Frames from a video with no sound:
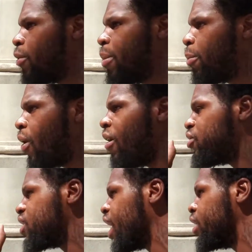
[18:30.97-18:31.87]
We've been
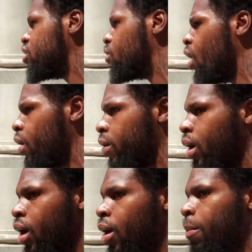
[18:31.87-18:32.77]
prophesying this word,
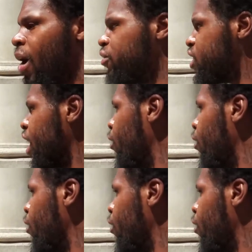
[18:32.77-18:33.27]
prophesying